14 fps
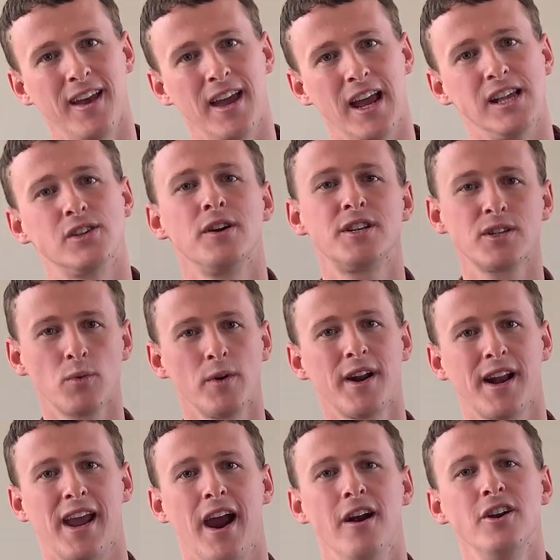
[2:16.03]
And so I just wanted to
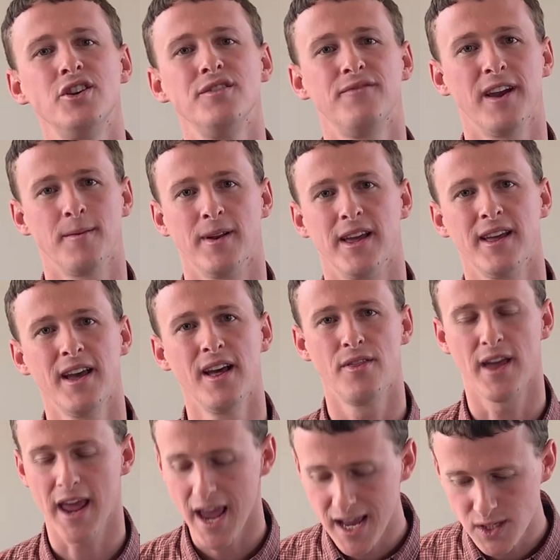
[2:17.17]
encourage you, family,
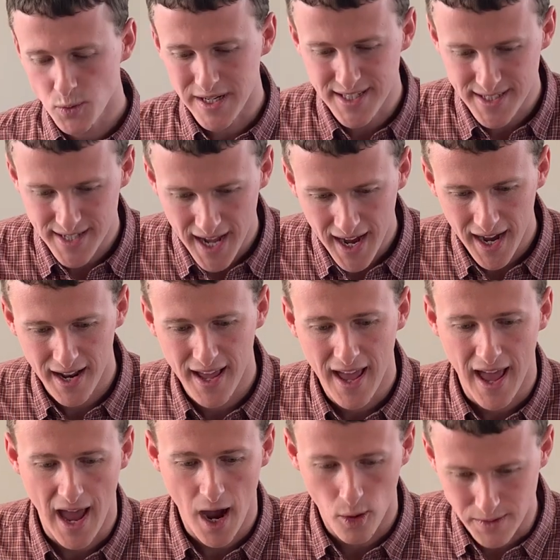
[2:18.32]
that as we start
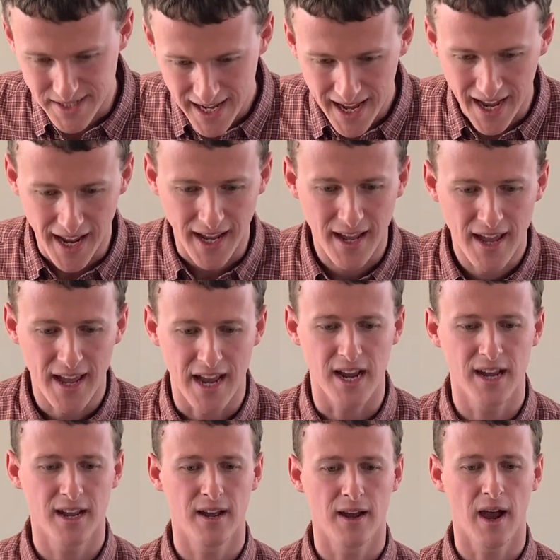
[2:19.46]
our day,
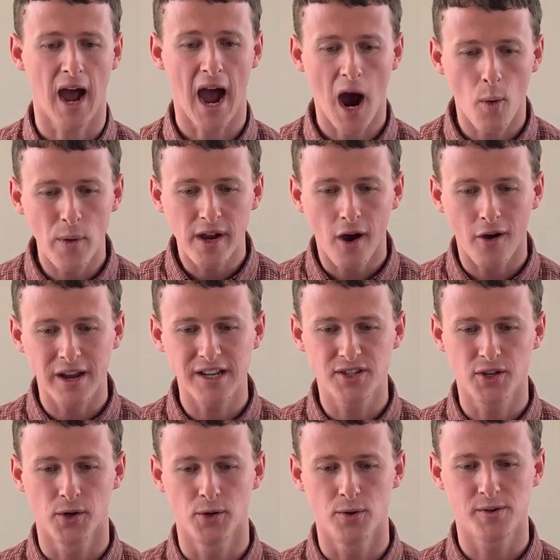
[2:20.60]
are we going
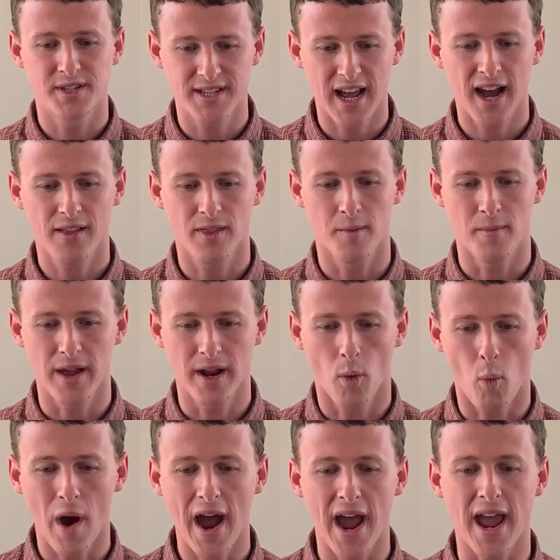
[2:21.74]
to start them in a
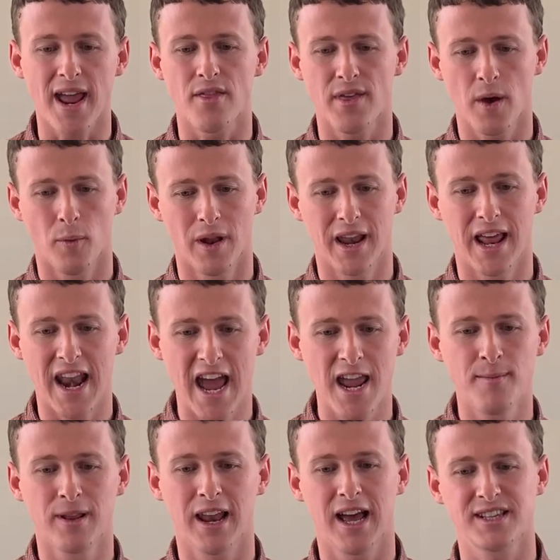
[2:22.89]
way that will
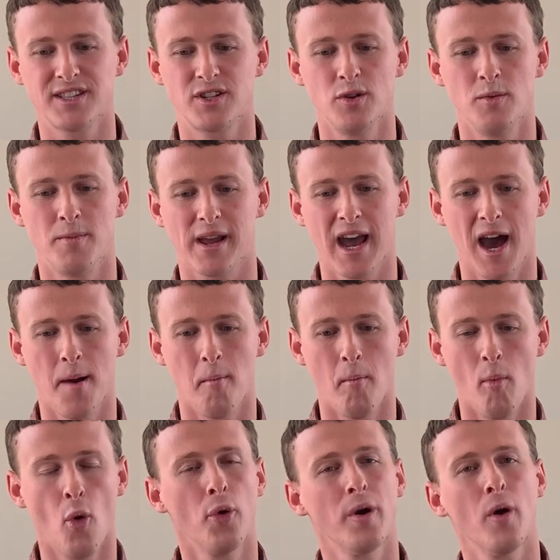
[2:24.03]
enable us to become
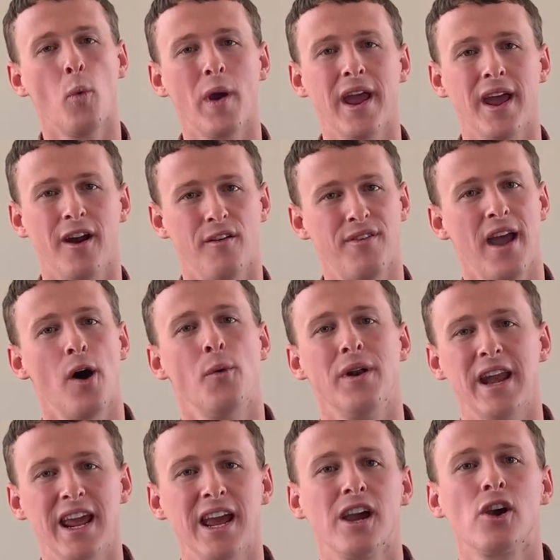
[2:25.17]
more aware of how
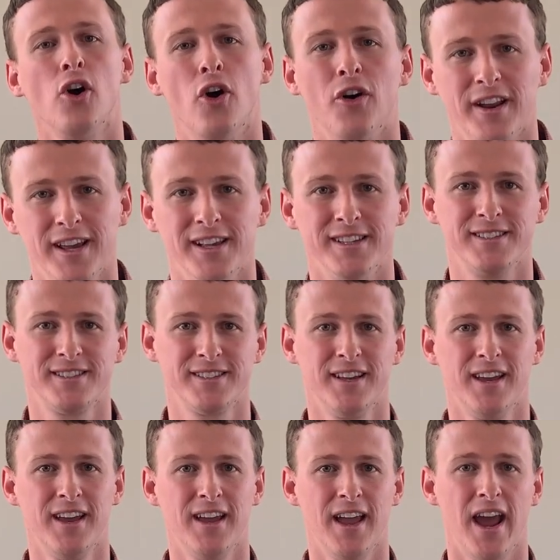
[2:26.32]
near God is?
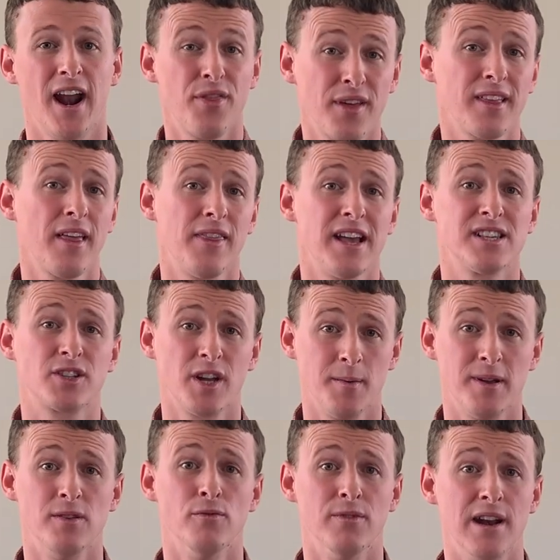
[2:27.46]
And I think that that's going to
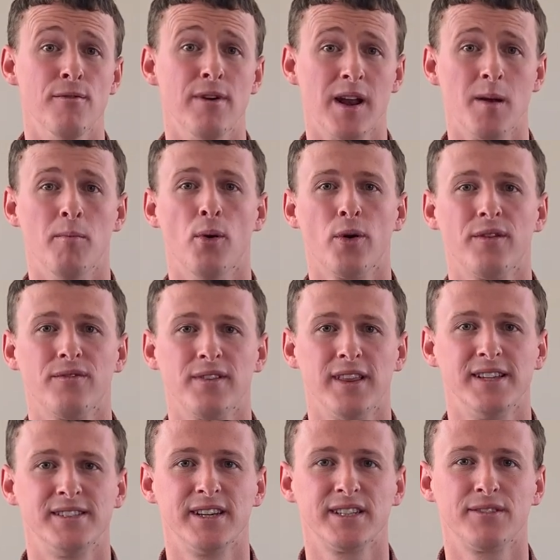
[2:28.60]
be really, really important for
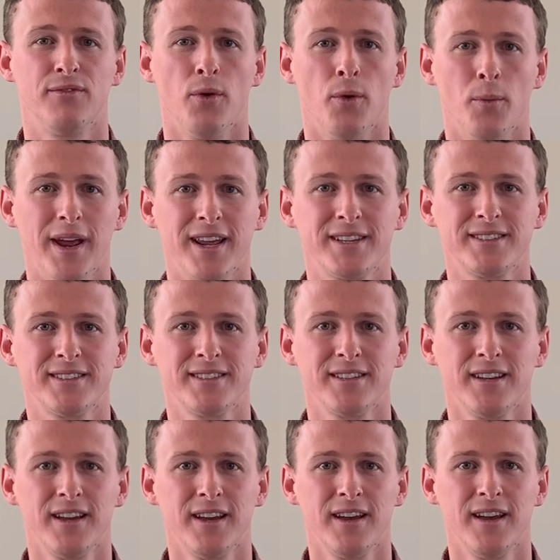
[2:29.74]
these next 4 weeks.
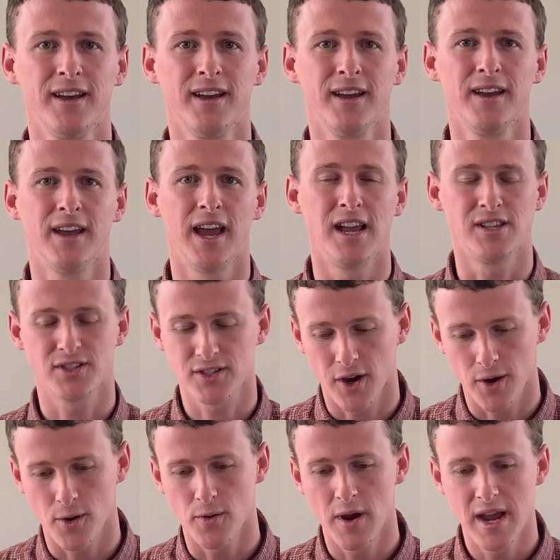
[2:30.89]
And
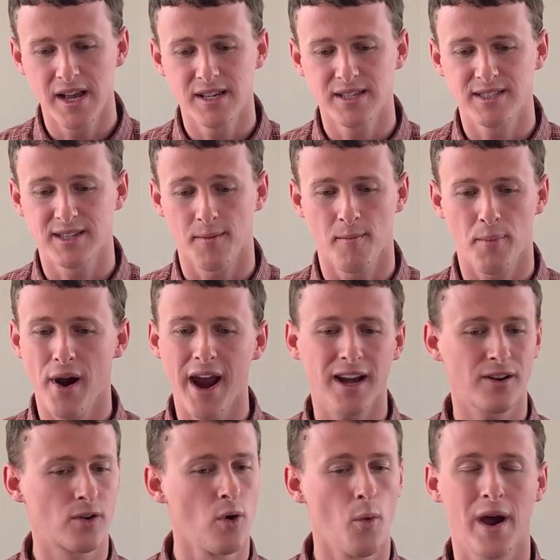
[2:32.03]
so some
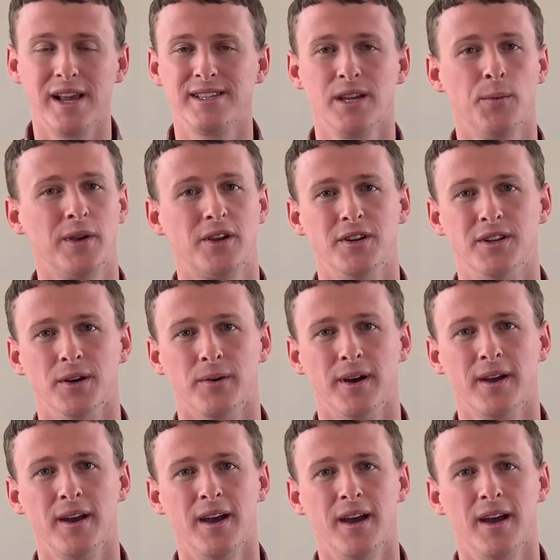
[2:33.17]
practical ways that we could do it.